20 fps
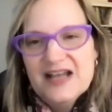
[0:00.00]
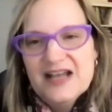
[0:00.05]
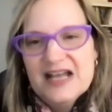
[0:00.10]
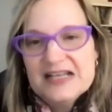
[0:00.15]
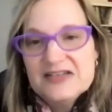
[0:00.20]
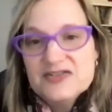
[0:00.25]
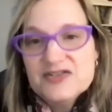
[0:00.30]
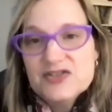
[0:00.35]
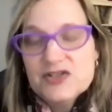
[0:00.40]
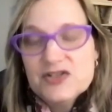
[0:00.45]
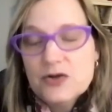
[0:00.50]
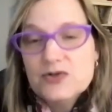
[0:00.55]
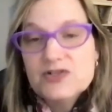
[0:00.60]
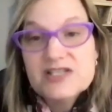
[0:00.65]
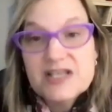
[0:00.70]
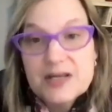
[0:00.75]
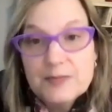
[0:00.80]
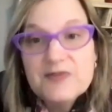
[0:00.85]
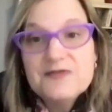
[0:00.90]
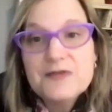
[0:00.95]
And so
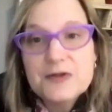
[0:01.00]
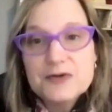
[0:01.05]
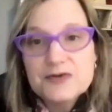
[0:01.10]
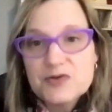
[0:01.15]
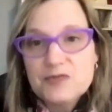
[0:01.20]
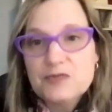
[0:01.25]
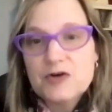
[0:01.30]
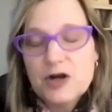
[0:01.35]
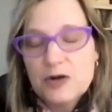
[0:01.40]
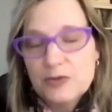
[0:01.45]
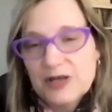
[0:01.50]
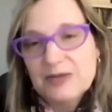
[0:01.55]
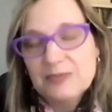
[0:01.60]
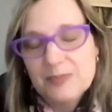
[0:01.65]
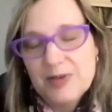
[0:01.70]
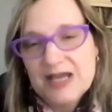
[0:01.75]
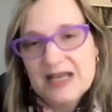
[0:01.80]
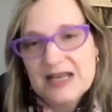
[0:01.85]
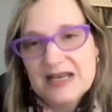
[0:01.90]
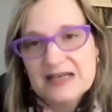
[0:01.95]
some of those growing
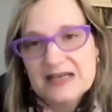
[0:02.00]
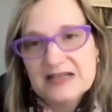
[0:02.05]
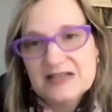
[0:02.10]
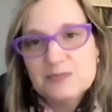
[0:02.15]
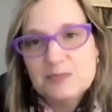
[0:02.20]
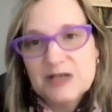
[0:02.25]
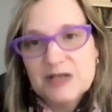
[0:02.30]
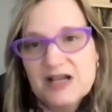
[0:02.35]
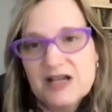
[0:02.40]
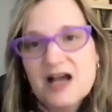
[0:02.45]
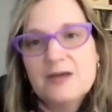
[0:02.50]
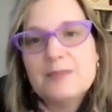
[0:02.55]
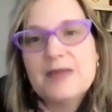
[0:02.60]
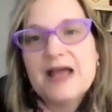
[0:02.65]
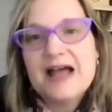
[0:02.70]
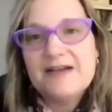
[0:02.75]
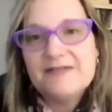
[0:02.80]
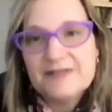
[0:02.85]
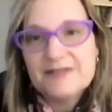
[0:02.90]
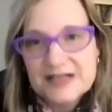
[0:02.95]
pains become
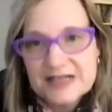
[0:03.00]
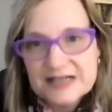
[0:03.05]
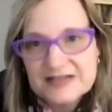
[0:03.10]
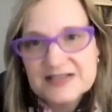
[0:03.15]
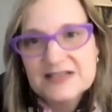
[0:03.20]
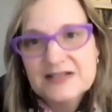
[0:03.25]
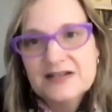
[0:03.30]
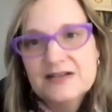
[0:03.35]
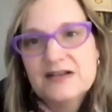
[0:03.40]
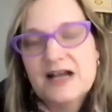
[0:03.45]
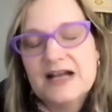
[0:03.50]
evident.